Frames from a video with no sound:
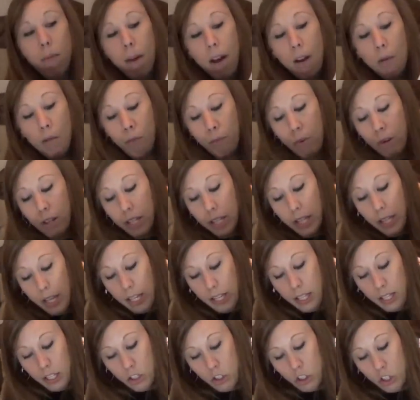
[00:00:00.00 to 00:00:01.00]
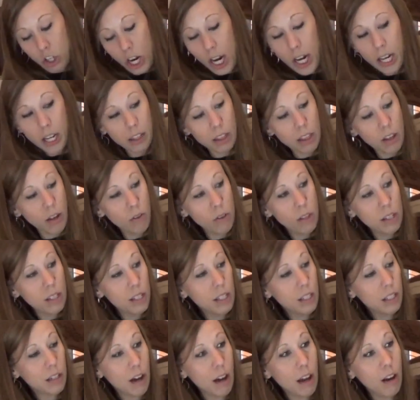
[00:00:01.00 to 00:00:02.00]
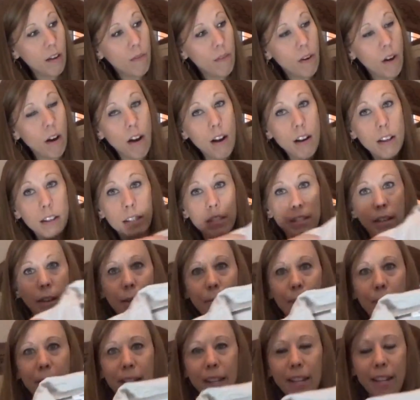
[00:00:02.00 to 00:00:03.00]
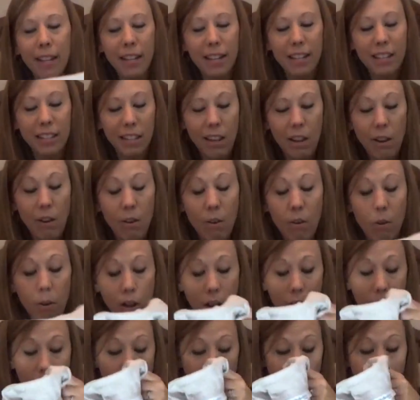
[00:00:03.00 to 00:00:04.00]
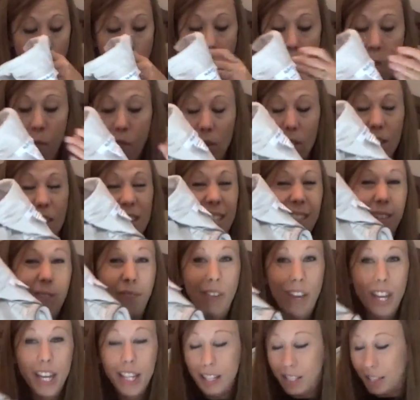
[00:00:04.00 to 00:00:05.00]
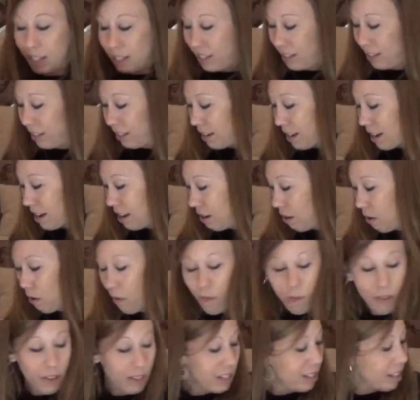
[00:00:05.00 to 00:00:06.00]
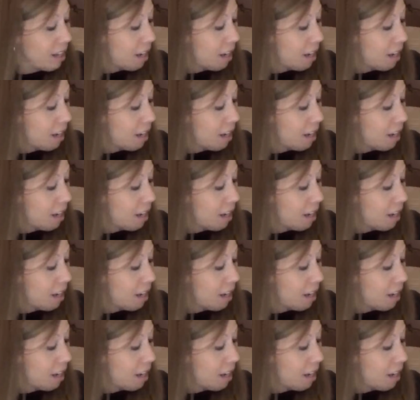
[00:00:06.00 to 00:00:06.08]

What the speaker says: I really like this jacket though. This is kind of awesome. So hopefully this fits, and hopefully it's